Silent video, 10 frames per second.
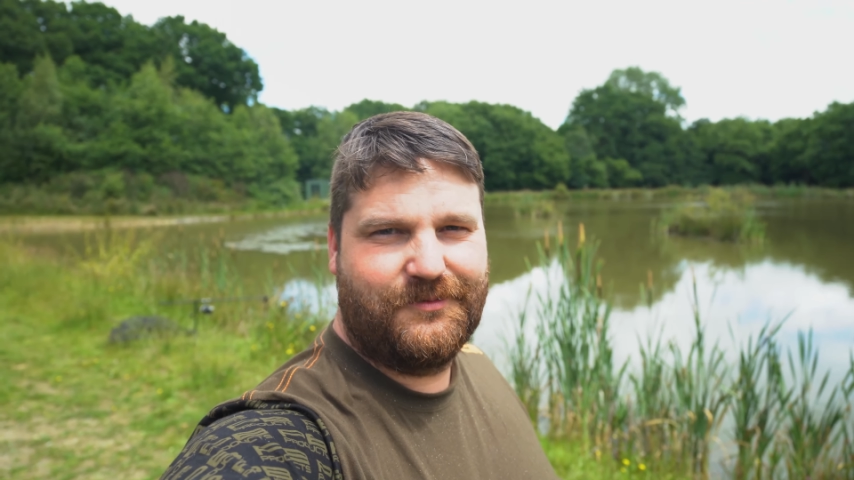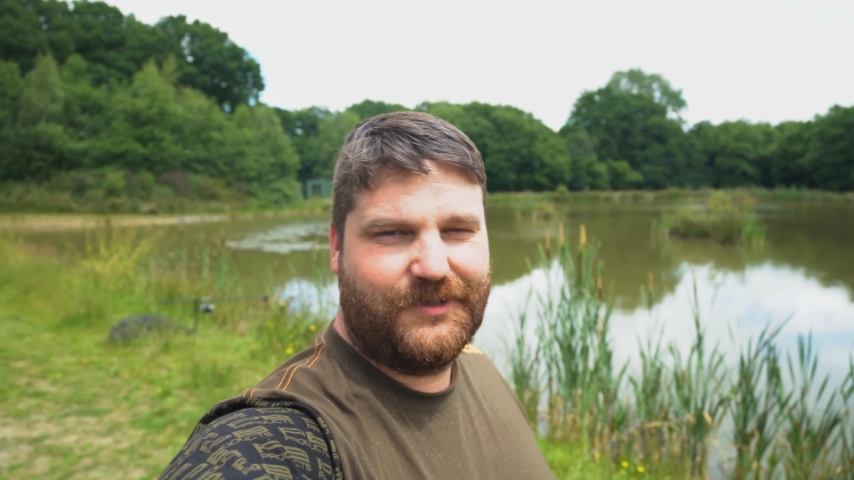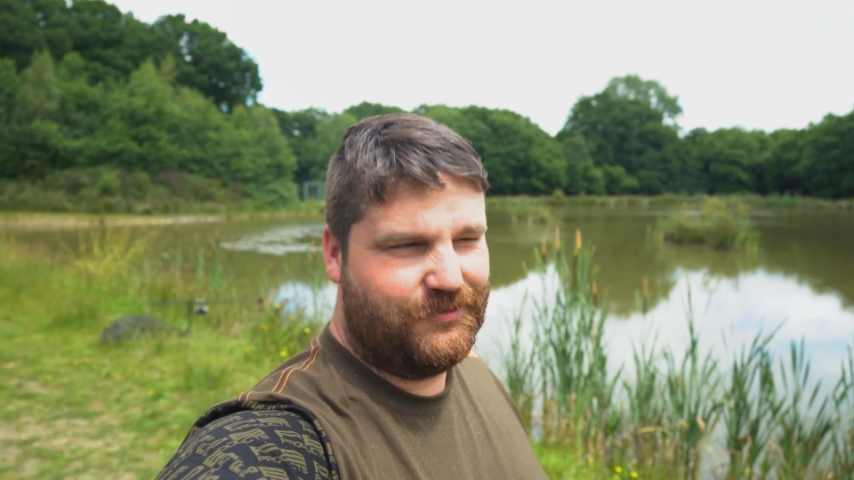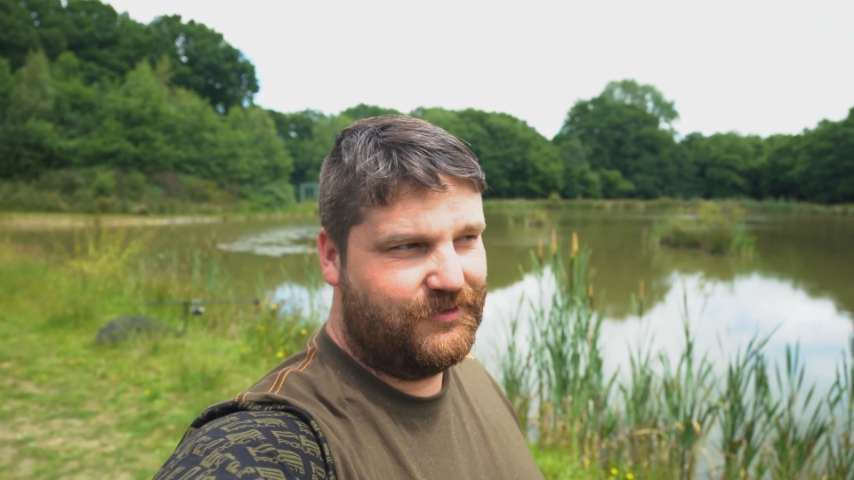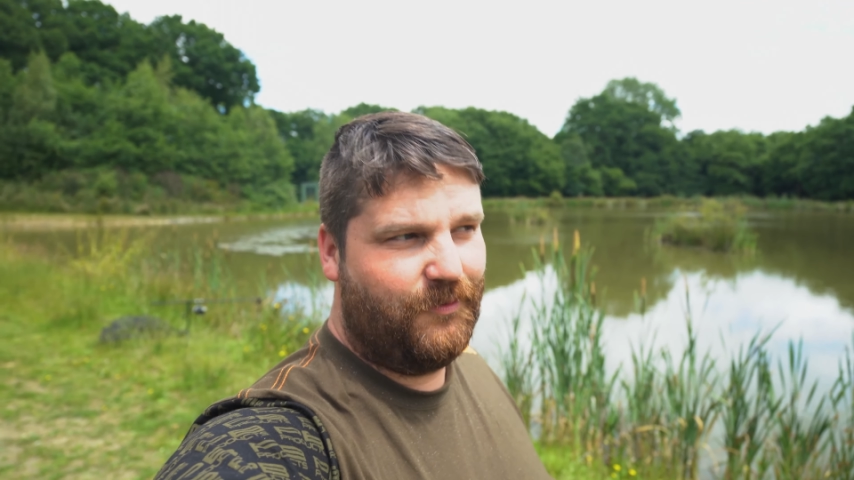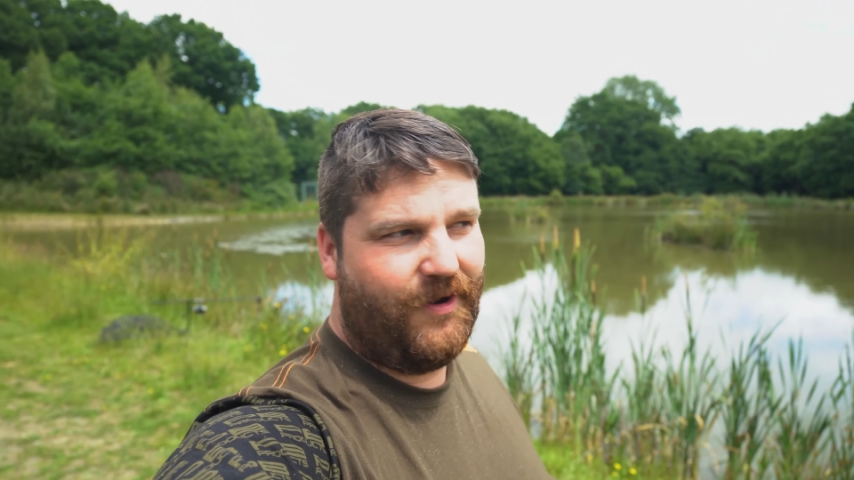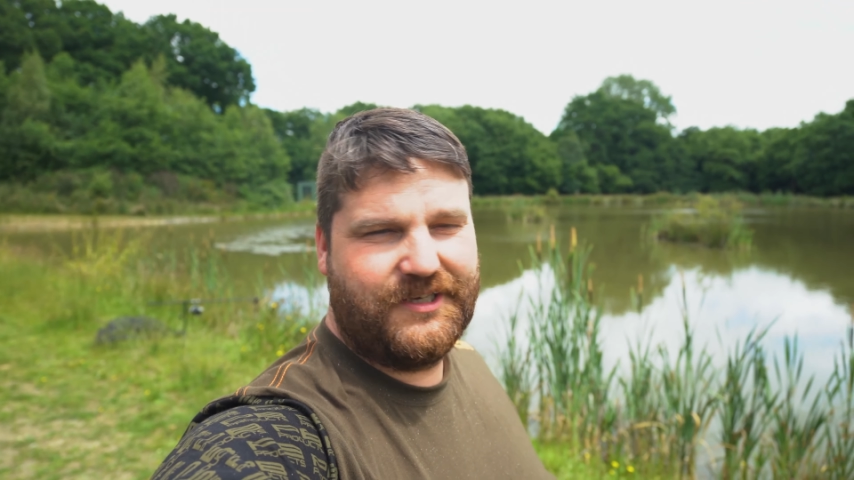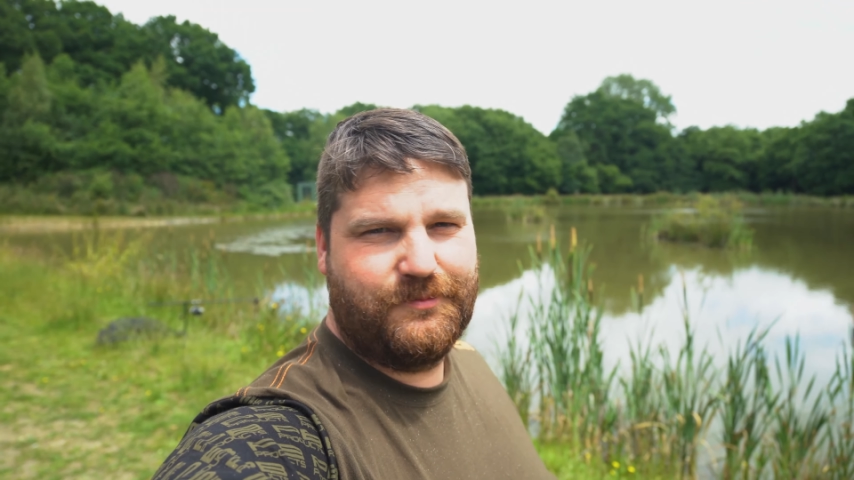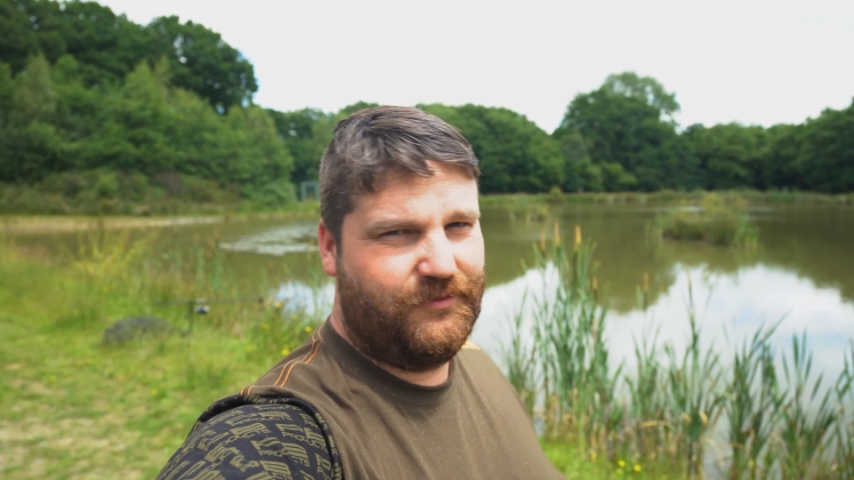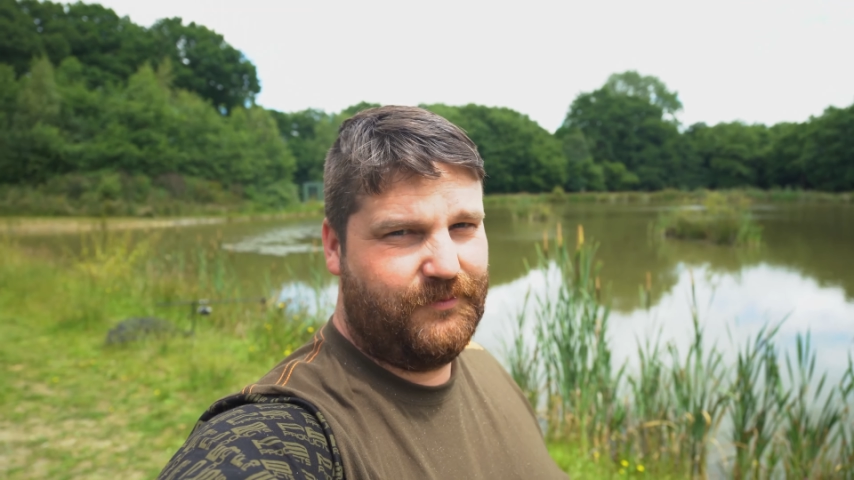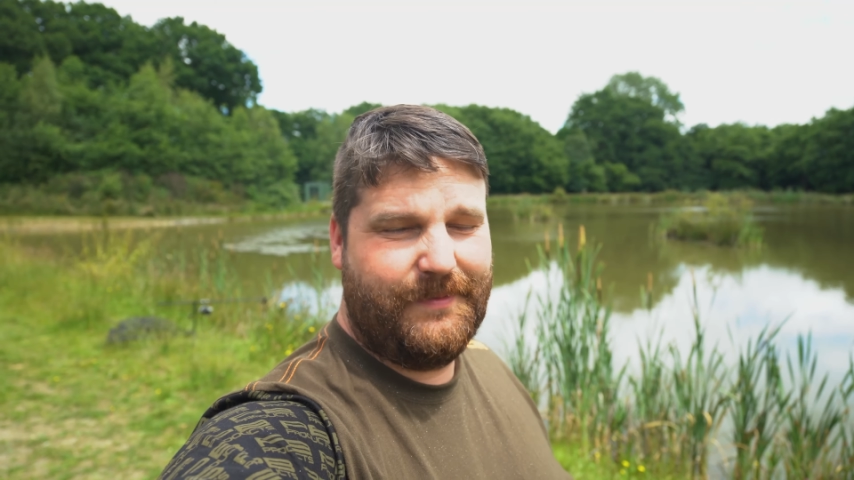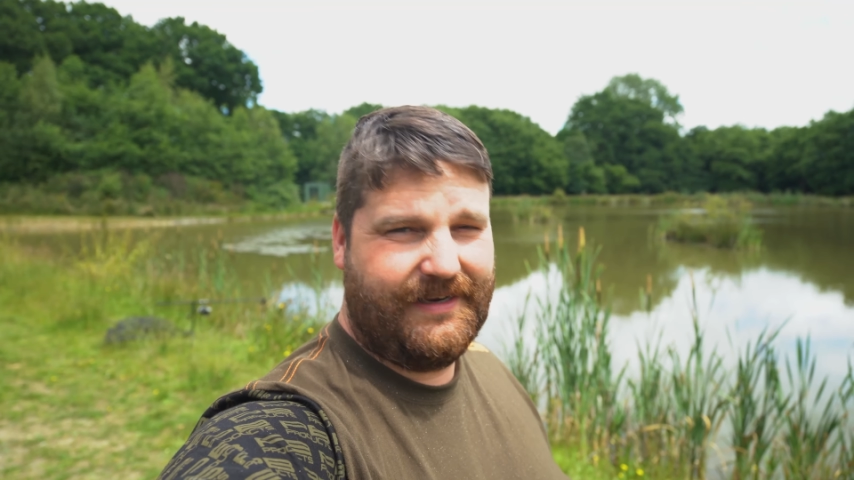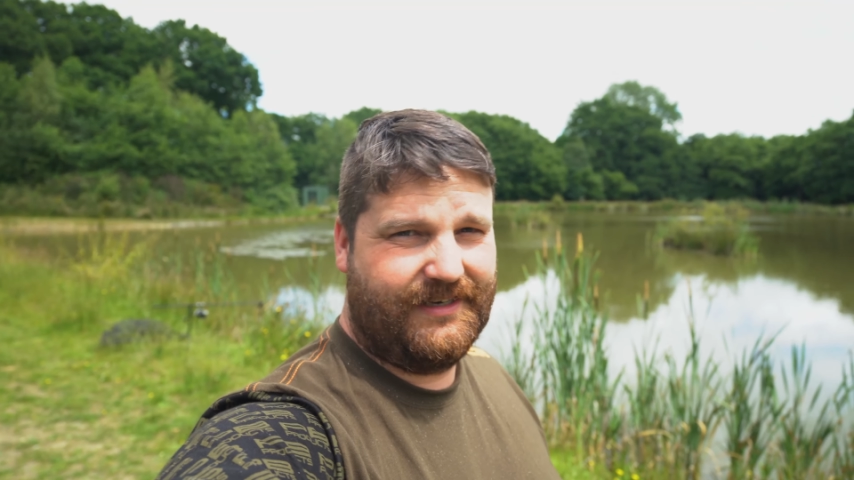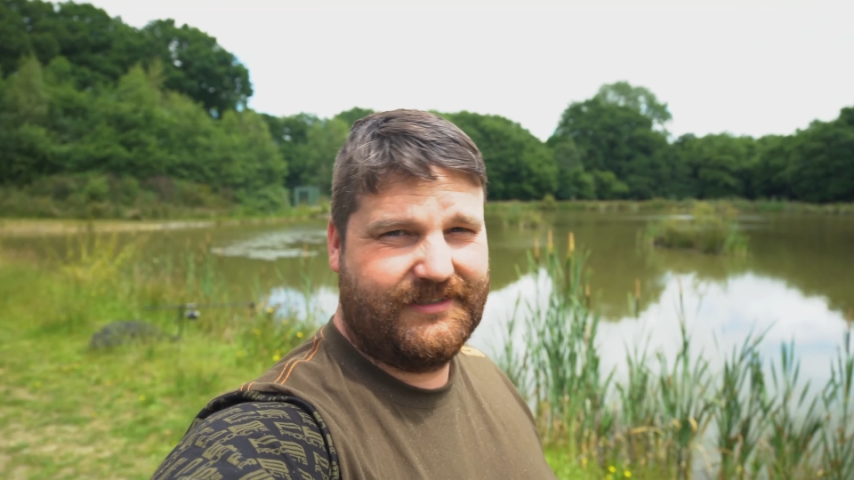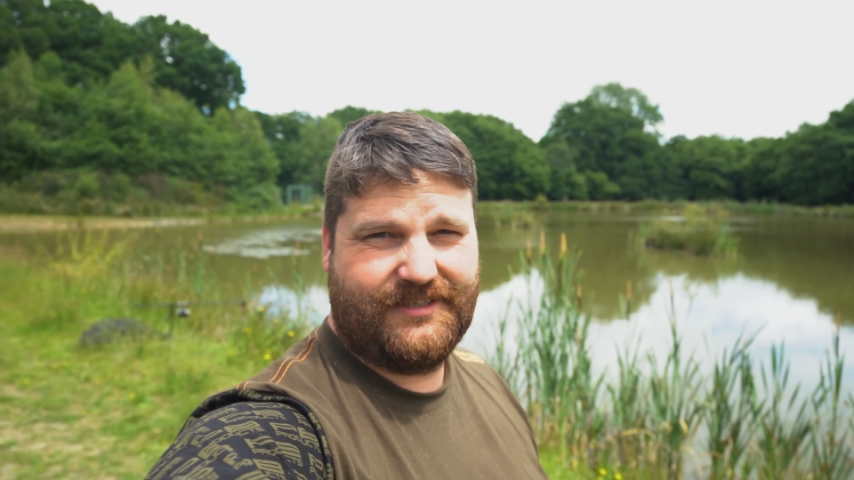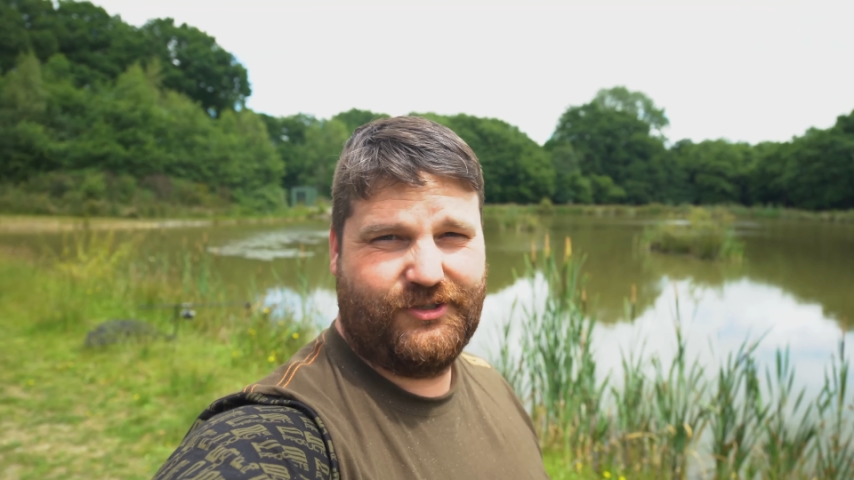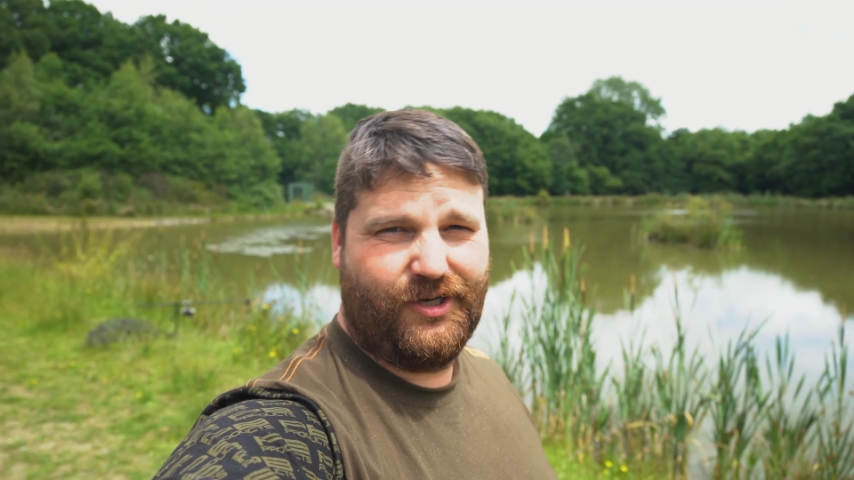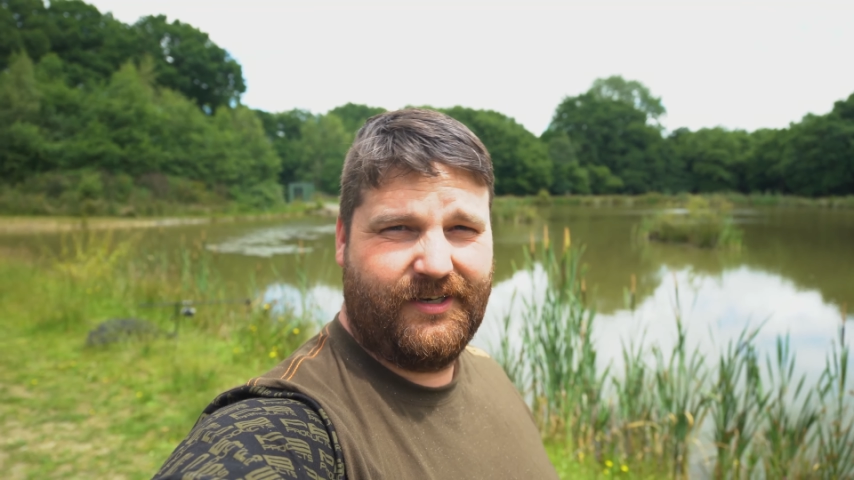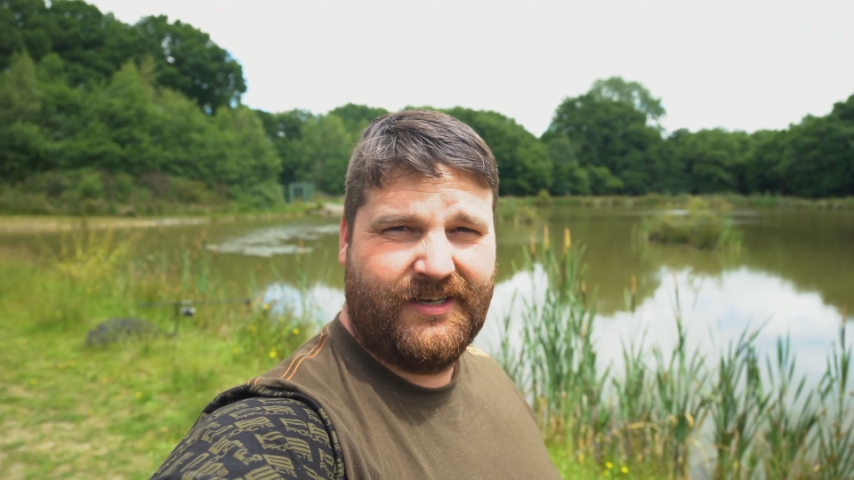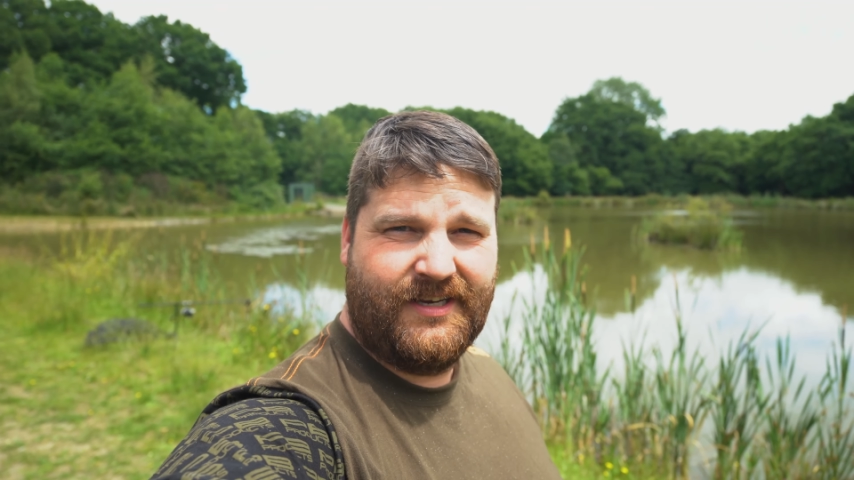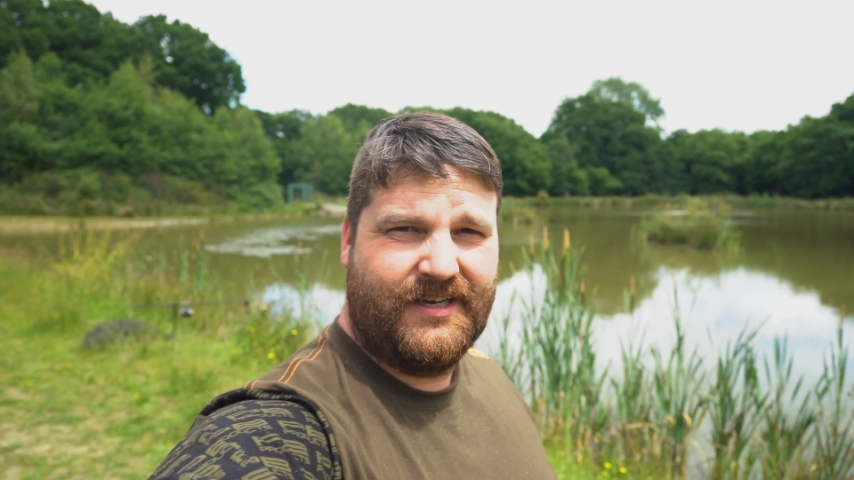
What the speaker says: which was a wise move, we made that decision